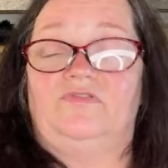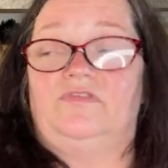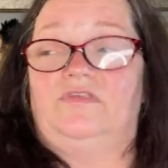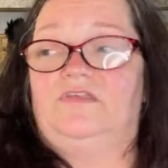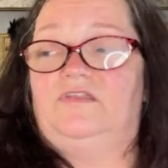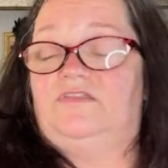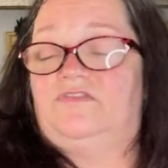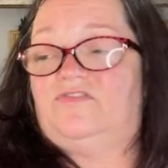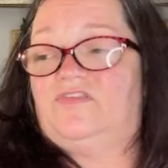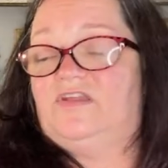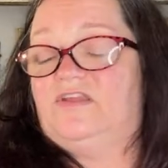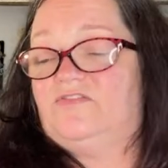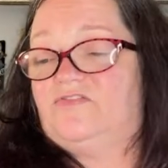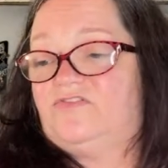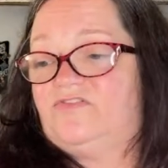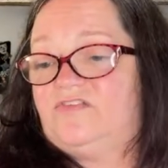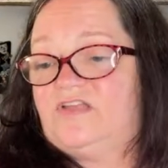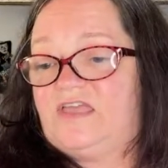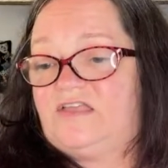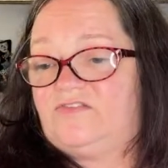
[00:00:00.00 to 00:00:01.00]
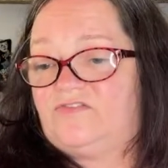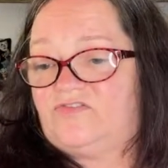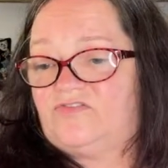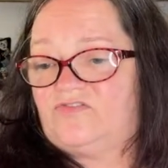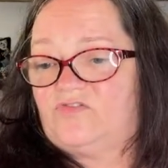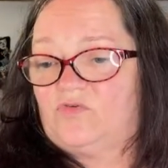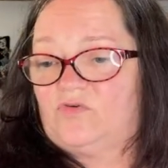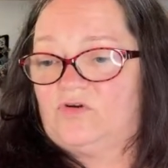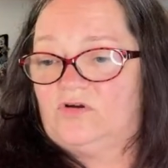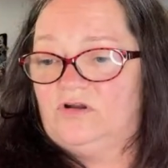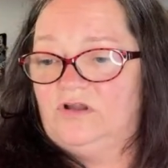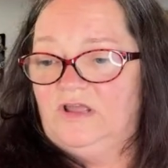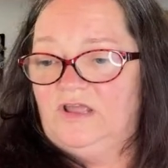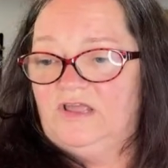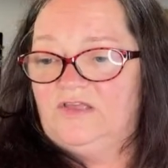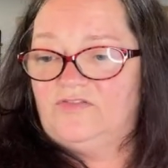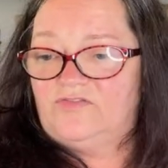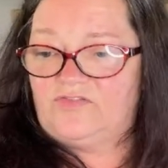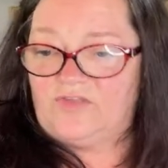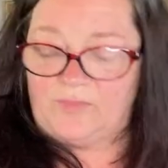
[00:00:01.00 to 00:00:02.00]
it's an estate store,
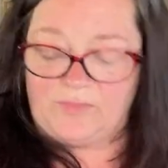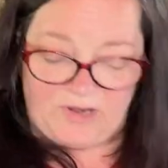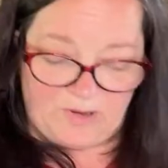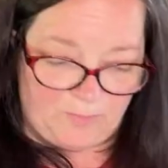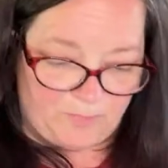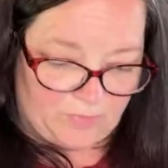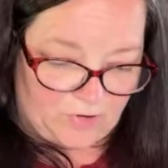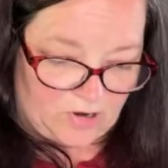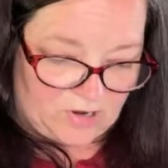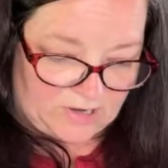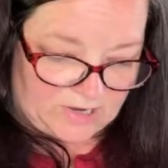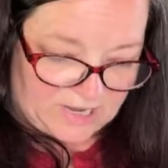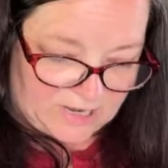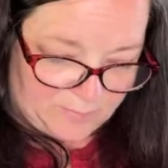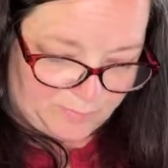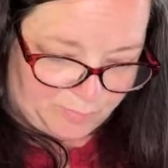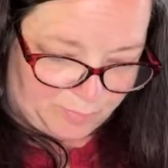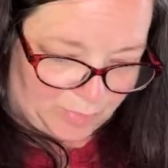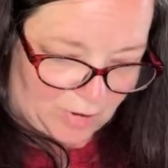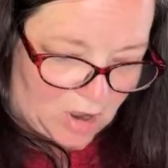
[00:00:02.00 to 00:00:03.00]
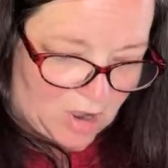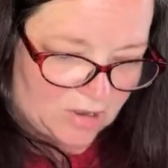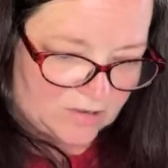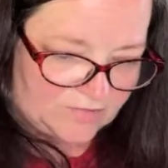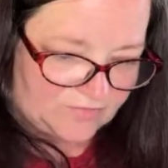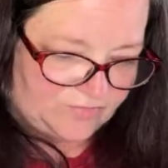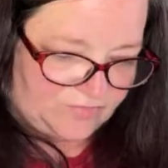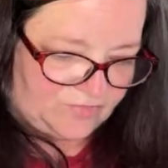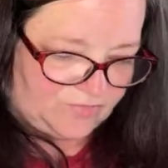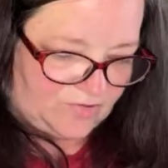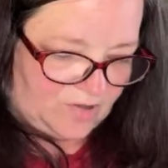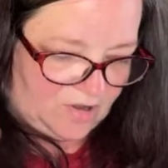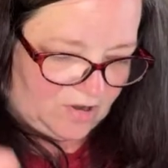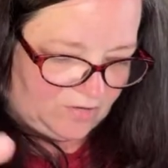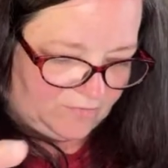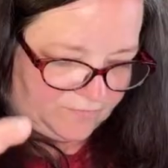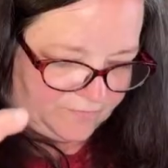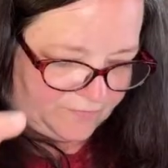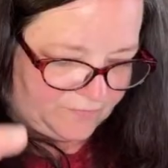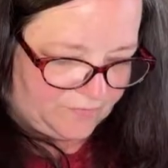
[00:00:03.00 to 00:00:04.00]
somebody brought a box
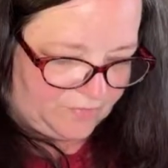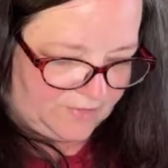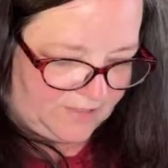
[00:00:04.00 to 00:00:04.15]
of